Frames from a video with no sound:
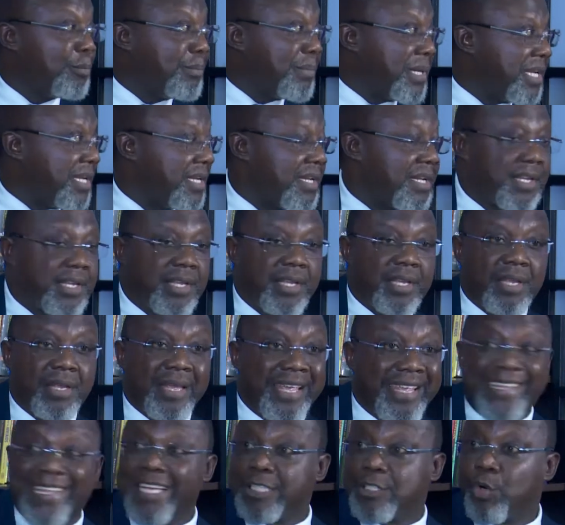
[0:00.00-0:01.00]
be
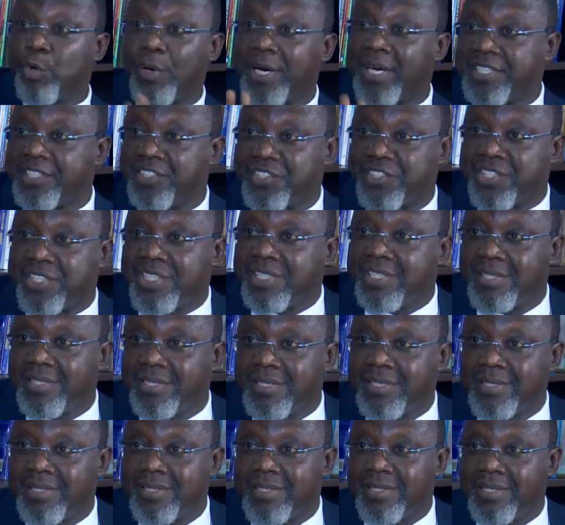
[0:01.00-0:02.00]
ghettoized.
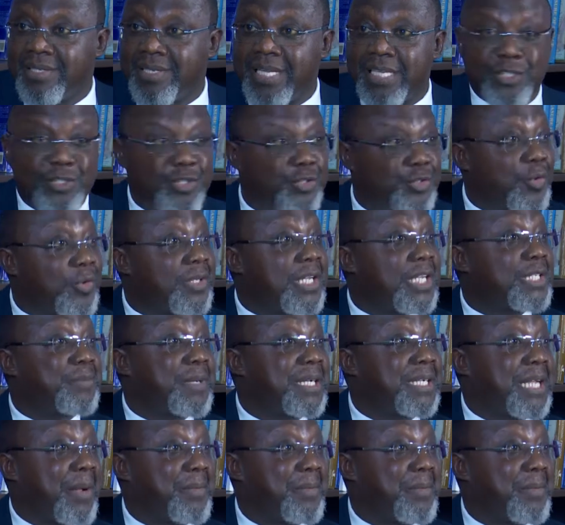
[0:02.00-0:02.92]
Let's make that